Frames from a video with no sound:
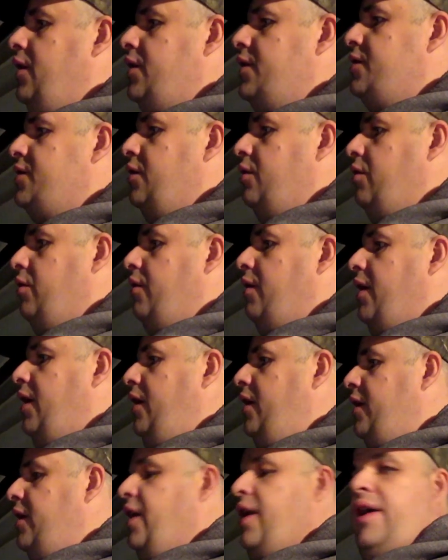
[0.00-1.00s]
So uh,
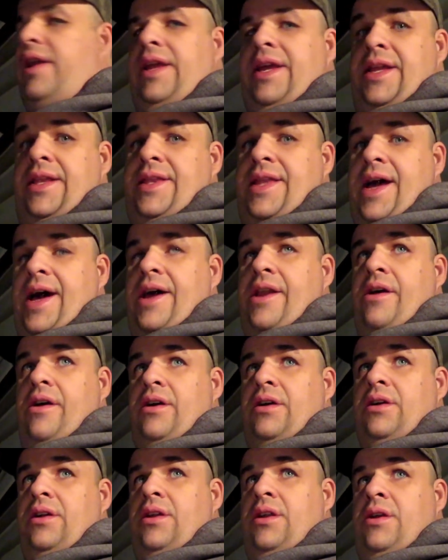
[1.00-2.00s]
I got to get that
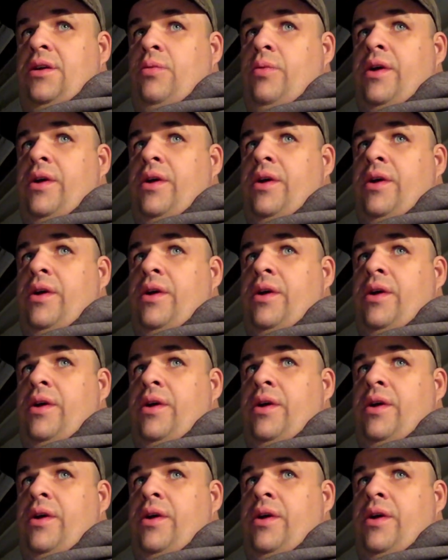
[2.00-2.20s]
all,